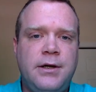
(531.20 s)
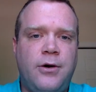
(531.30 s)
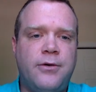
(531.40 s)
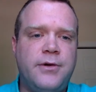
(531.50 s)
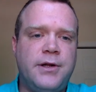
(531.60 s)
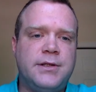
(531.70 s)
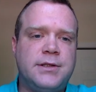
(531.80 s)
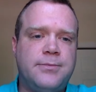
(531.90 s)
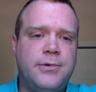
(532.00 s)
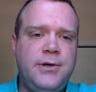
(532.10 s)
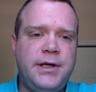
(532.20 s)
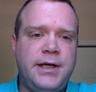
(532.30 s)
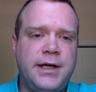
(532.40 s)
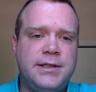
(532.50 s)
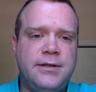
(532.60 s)
over to the
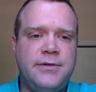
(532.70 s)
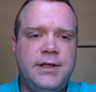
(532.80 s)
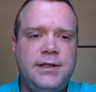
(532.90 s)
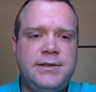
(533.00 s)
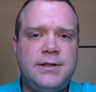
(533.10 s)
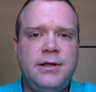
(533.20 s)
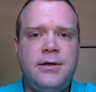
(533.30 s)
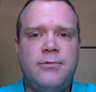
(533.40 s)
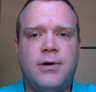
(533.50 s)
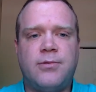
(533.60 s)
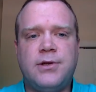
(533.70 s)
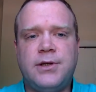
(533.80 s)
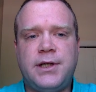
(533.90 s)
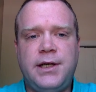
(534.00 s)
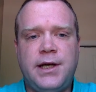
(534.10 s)
supporting activities, what we're
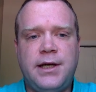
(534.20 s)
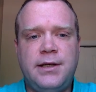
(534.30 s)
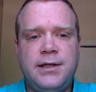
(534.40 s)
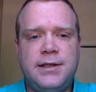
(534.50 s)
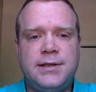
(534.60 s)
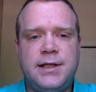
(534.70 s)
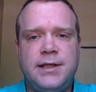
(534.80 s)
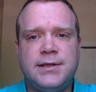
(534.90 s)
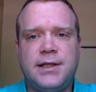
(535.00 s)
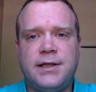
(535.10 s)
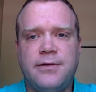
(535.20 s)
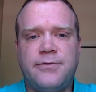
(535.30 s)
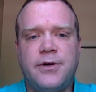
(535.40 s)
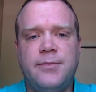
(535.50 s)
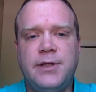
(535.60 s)
looking at is things like the
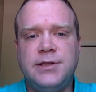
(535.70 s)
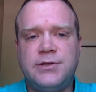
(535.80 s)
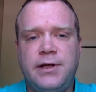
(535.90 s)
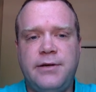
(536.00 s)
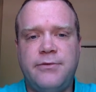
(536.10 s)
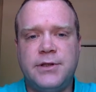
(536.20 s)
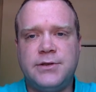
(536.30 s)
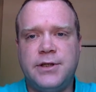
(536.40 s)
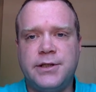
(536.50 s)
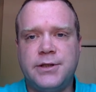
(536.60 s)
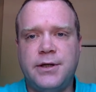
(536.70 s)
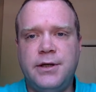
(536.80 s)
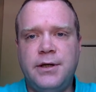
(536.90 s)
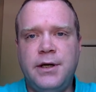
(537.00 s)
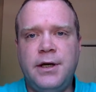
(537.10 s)
firm infrastructure.
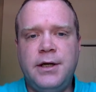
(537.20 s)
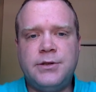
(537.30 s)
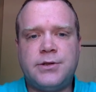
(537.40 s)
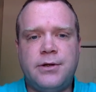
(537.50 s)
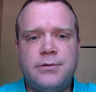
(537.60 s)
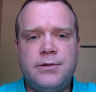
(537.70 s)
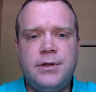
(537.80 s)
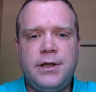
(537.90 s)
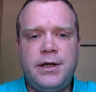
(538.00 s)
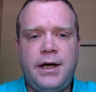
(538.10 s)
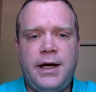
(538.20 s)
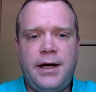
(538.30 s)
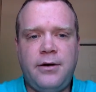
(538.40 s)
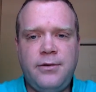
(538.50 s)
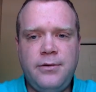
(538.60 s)
So
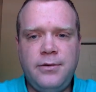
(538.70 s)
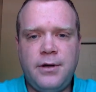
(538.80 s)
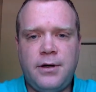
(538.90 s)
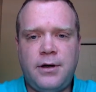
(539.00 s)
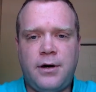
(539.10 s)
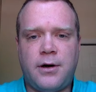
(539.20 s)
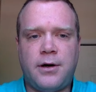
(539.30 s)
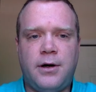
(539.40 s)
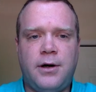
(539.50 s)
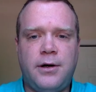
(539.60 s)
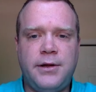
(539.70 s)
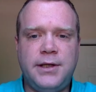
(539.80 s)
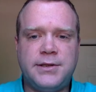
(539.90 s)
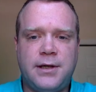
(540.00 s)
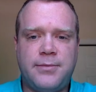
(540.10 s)
how are all
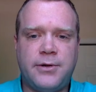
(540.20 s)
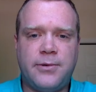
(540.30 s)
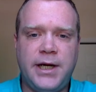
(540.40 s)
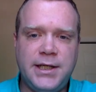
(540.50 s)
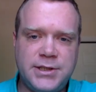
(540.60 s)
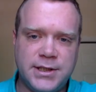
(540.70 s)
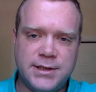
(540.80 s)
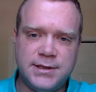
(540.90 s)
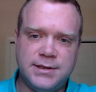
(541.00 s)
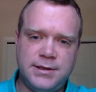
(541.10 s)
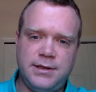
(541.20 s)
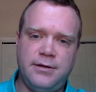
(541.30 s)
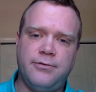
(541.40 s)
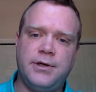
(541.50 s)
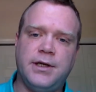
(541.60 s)
these operations,
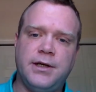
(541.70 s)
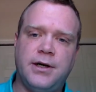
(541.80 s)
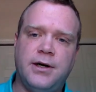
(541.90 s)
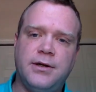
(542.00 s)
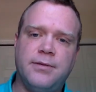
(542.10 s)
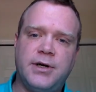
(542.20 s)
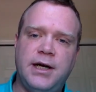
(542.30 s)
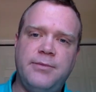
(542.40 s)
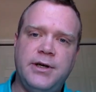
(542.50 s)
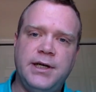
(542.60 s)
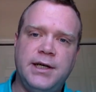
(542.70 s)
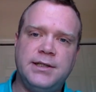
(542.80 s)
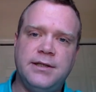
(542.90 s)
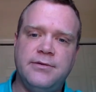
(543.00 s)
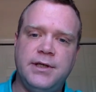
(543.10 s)
if we can call the primary
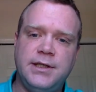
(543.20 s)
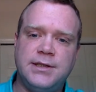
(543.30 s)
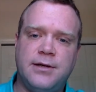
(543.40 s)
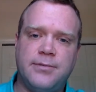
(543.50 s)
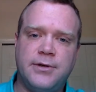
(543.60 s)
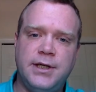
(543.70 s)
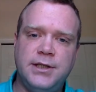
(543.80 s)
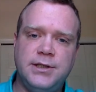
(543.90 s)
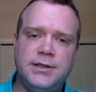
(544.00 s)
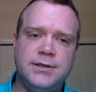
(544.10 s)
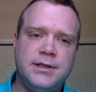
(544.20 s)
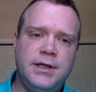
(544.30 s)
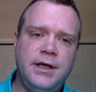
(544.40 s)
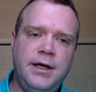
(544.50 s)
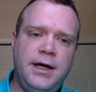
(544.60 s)
activities operations,
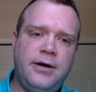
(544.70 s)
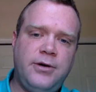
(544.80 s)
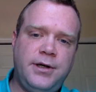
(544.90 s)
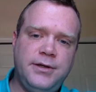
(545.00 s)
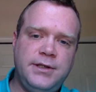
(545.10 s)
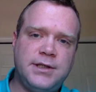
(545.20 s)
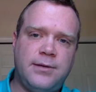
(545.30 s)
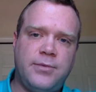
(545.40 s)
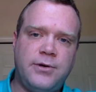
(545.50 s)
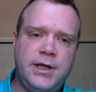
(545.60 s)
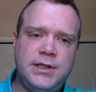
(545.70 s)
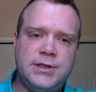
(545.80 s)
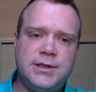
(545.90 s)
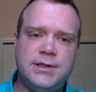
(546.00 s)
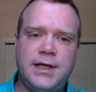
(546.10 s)
how are all these
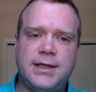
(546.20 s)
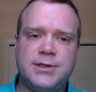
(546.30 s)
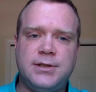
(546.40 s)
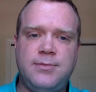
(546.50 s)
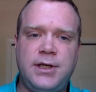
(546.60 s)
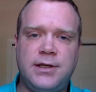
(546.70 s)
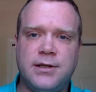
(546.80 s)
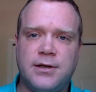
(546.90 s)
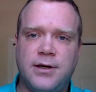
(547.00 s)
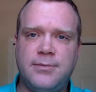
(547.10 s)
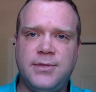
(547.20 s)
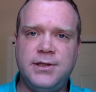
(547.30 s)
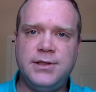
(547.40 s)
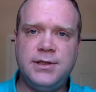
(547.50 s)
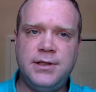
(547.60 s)
operations actually being
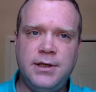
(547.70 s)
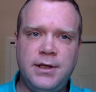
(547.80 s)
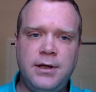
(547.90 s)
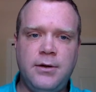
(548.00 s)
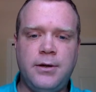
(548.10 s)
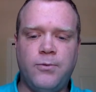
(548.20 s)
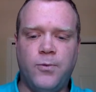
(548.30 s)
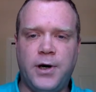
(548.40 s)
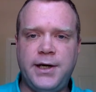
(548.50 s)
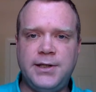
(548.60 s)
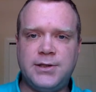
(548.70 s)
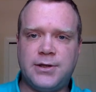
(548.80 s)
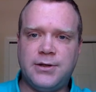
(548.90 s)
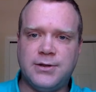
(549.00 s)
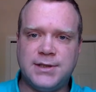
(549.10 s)
accomplished? What
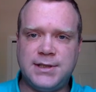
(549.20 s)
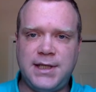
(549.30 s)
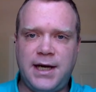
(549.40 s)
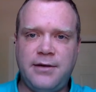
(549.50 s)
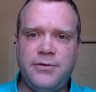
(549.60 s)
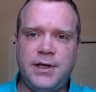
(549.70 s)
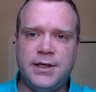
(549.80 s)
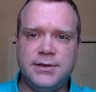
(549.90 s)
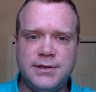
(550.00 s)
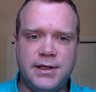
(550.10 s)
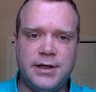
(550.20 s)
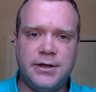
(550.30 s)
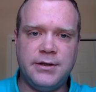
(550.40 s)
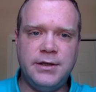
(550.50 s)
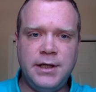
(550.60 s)
internal staffing is
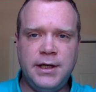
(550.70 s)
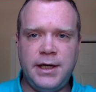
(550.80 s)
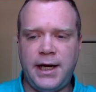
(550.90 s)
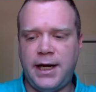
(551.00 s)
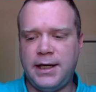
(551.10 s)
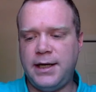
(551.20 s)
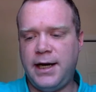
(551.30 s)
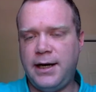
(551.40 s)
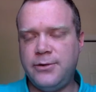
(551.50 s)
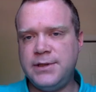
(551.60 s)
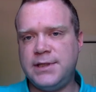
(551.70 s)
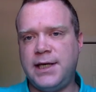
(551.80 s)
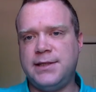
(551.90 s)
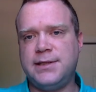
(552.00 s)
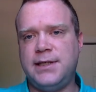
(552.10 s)
there, and how is
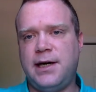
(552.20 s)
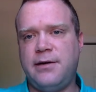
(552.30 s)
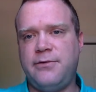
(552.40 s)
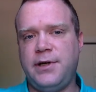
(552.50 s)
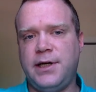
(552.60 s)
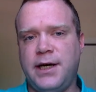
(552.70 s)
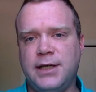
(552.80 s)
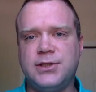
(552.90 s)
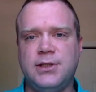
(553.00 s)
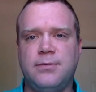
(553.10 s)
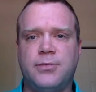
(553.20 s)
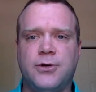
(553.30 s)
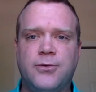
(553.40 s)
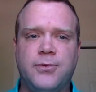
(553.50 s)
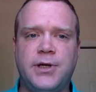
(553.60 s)
that staffing actually
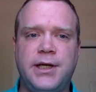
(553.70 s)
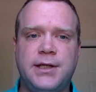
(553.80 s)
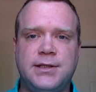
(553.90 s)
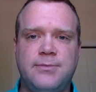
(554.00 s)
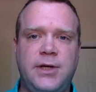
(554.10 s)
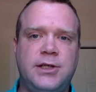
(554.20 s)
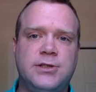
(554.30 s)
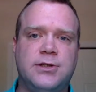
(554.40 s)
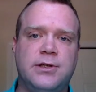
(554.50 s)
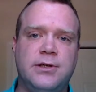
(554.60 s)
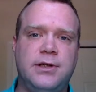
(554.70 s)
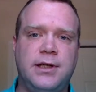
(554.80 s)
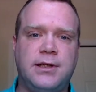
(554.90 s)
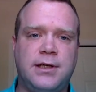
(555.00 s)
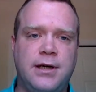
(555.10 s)
appropriated to make sure
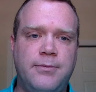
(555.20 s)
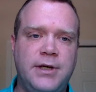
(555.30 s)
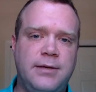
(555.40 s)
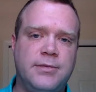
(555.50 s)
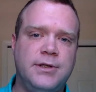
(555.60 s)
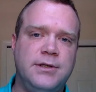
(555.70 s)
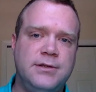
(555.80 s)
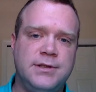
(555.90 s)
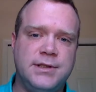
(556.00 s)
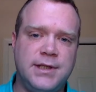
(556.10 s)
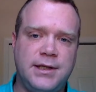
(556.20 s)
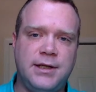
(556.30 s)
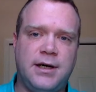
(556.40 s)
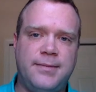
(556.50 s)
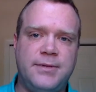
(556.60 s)
that the company produces at
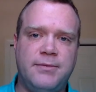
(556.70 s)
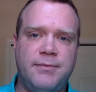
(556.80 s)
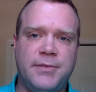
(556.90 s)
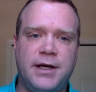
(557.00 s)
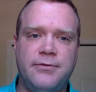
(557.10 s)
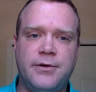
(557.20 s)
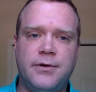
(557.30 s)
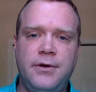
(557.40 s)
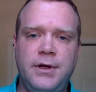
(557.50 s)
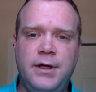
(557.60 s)
the optimum level?